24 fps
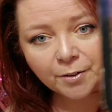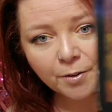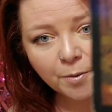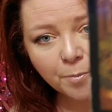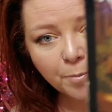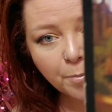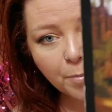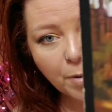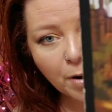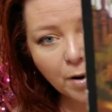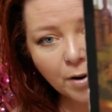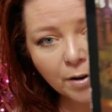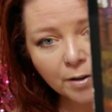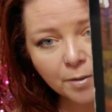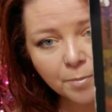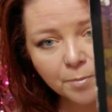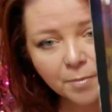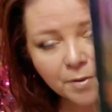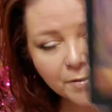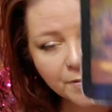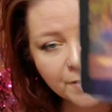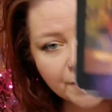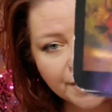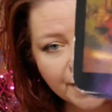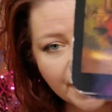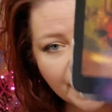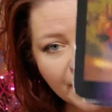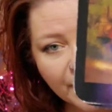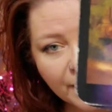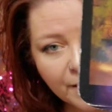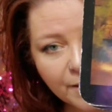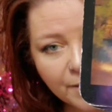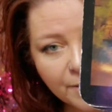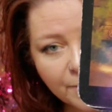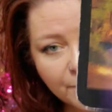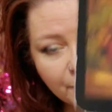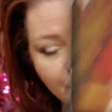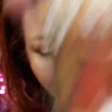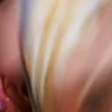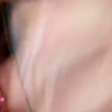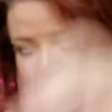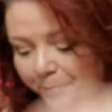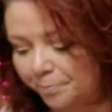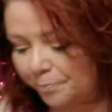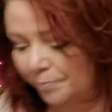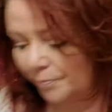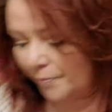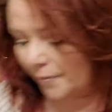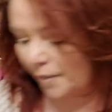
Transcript: bottom of the deck, right?